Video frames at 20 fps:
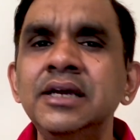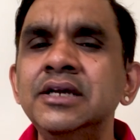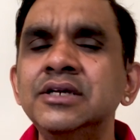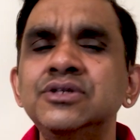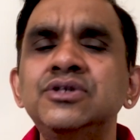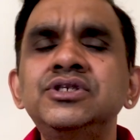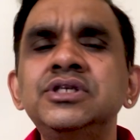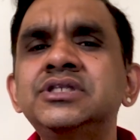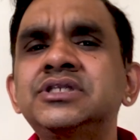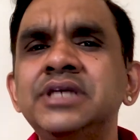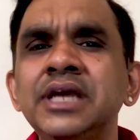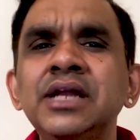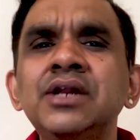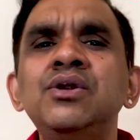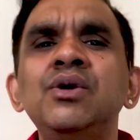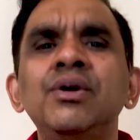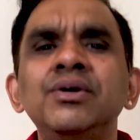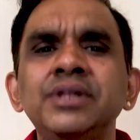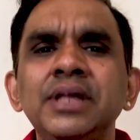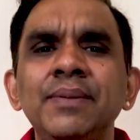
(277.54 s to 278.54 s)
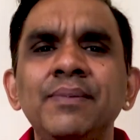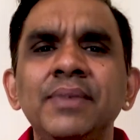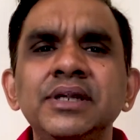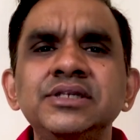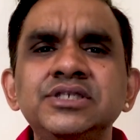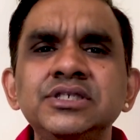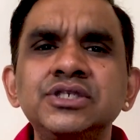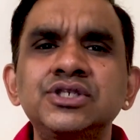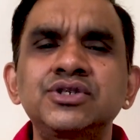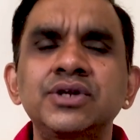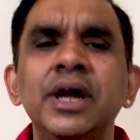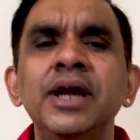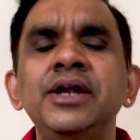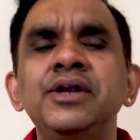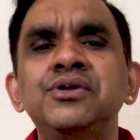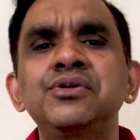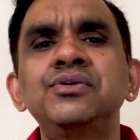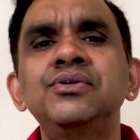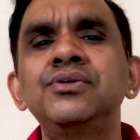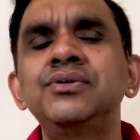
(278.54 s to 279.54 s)
So just ignore them and just try
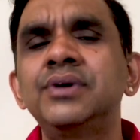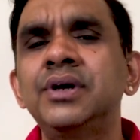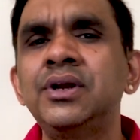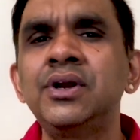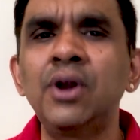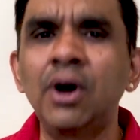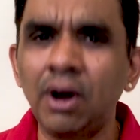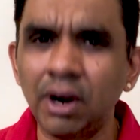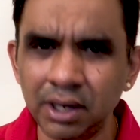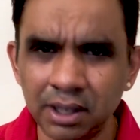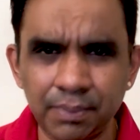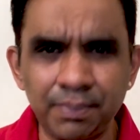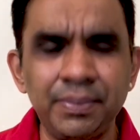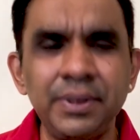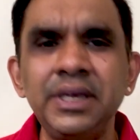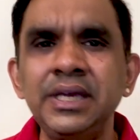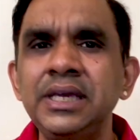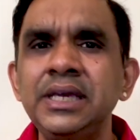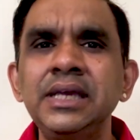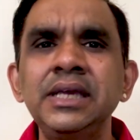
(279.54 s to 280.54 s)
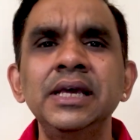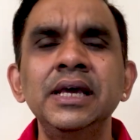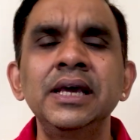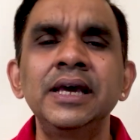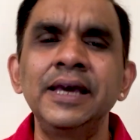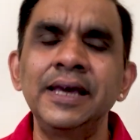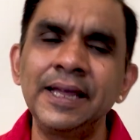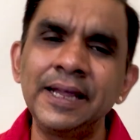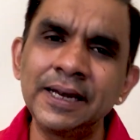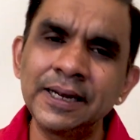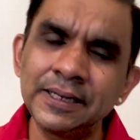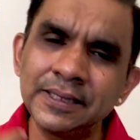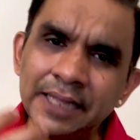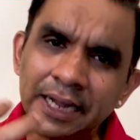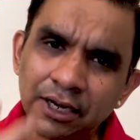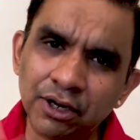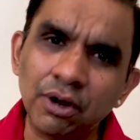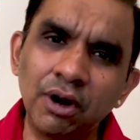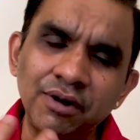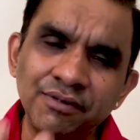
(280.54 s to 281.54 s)
to not be in
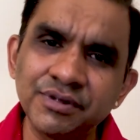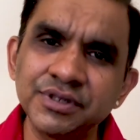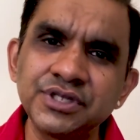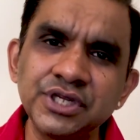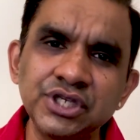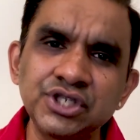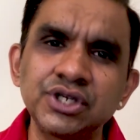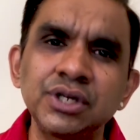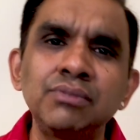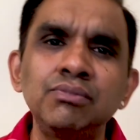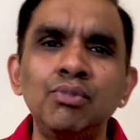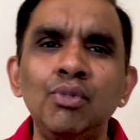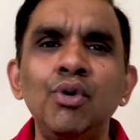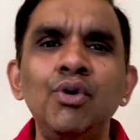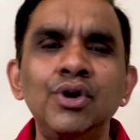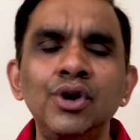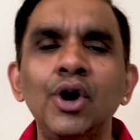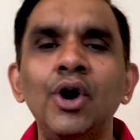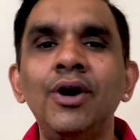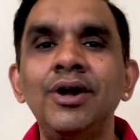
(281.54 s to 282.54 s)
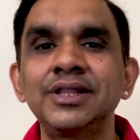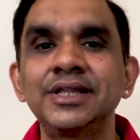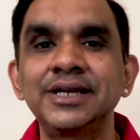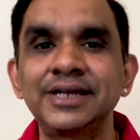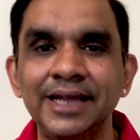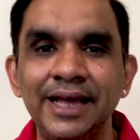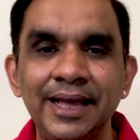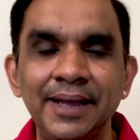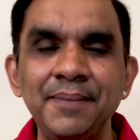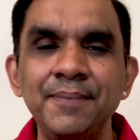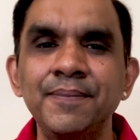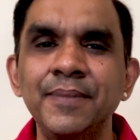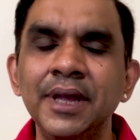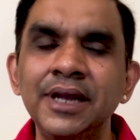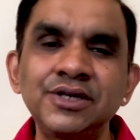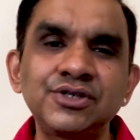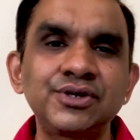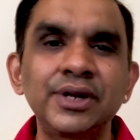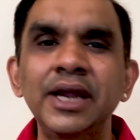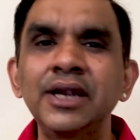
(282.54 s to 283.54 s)
that conversation mode all the time
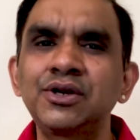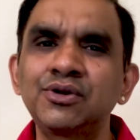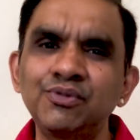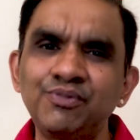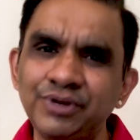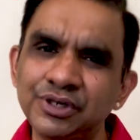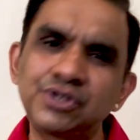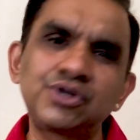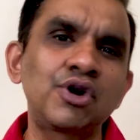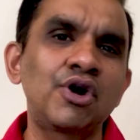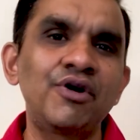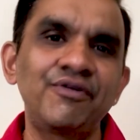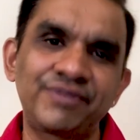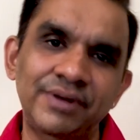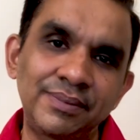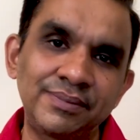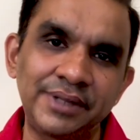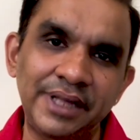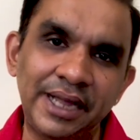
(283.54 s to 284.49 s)
and try to withdraw from